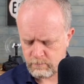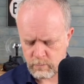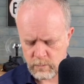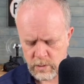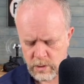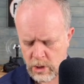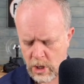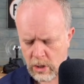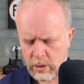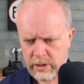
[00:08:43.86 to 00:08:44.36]

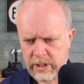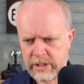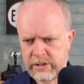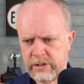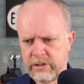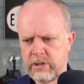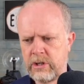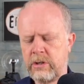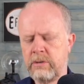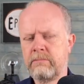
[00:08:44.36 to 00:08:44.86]
No, that's
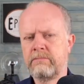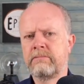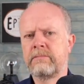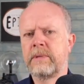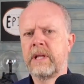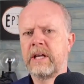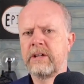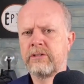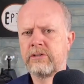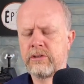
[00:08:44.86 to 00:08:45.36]
true.
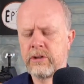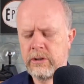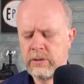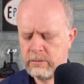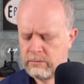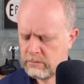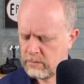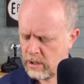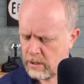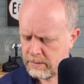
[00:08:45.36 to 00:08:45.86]
That's true.
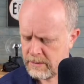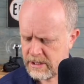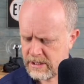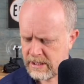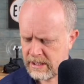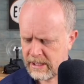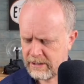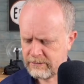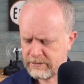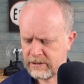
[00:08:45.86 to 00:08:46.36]
Nobody's
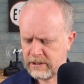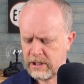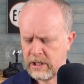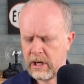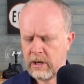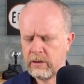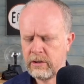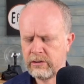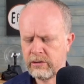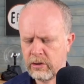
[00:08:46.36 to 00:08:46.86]
left.
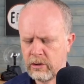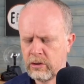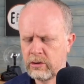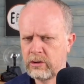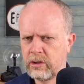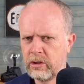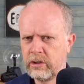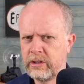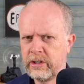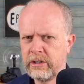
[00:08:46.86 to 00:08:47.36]
It's all
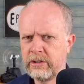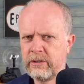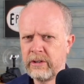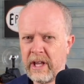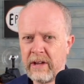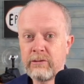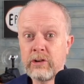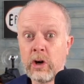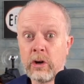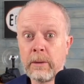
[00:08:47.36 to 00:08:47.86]
good.
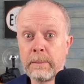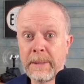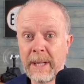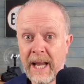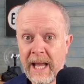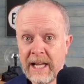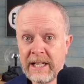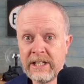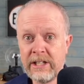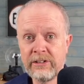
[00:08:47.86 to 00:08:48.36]
They've got a
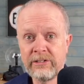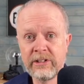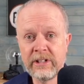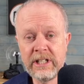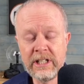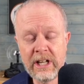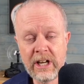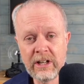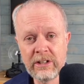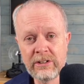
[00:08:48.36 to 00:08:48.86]
plan, you see,
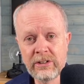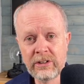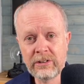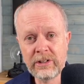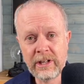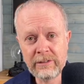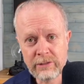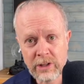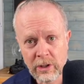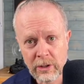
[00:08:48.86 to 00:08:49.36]
Nigel.
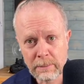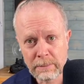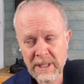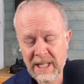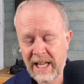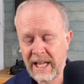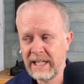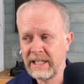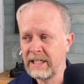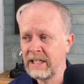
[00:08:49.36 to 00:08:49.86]
They've got a
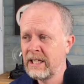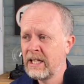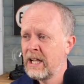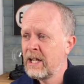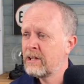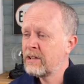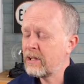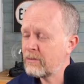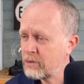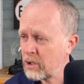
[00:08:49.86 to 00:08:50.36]
plan.
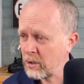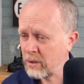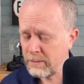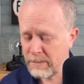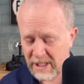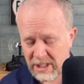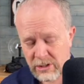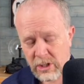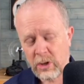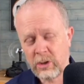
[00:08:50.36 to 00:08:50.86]
They've got a
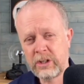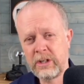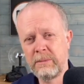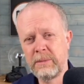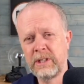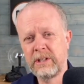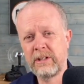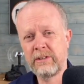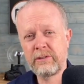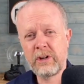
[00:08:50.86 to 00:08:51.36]
big
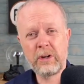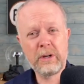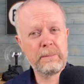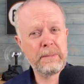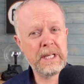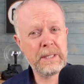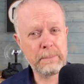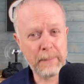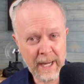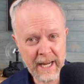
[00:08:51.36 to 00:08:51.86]
document. They've got a
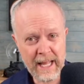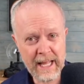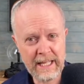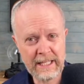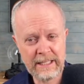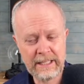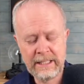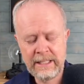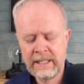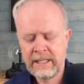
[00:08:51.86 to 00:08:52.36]
big
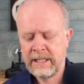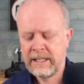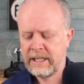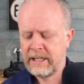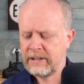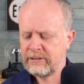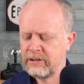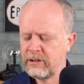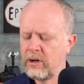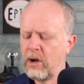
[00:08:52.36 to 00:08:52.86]
plan. I
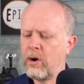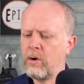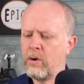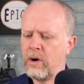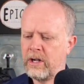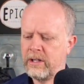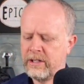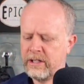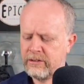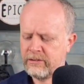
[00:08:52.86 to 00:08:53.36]
said, oh,
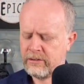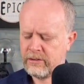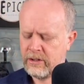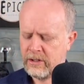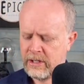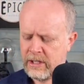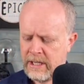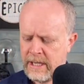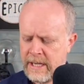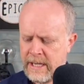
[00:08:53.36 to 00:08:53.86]
right, that's good.
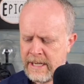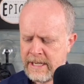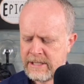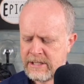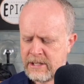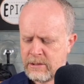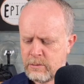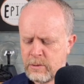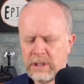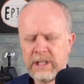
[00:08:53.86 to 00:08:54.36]
I
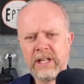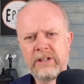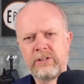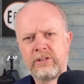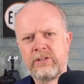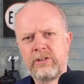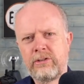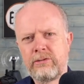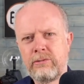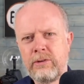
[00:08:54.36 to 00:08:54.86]
said, well, let's
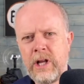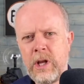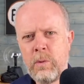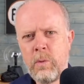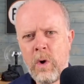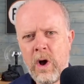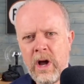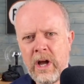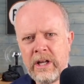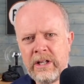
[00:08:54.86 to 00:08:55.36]
just
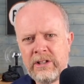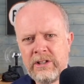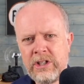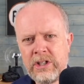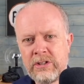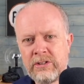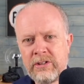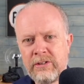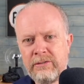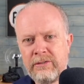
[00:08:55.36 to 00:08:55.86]
rewind
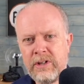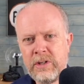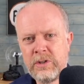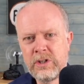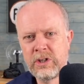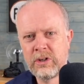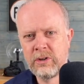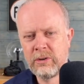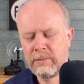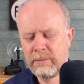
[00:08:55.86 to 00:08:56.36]
just a few
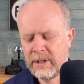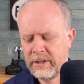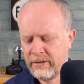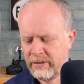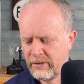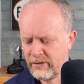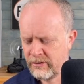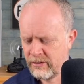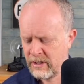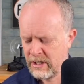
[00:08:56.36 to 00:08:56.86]
short
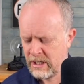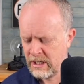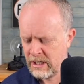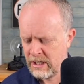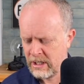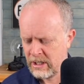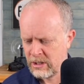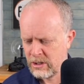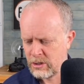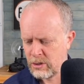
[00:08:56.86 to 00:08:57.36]
months
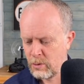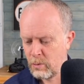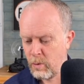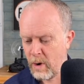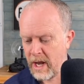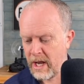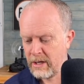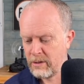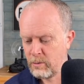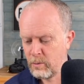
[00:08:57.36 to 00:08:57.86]
to
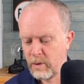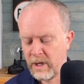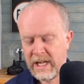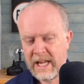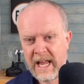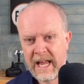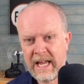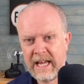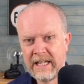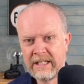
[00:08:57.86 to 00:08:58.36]
when we
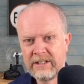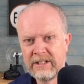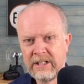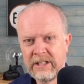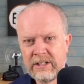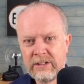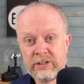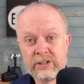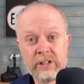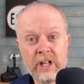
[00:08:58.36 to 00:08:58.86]
had
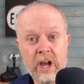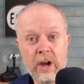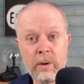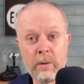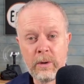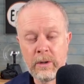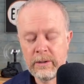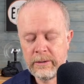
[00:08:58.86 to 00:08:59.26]
snow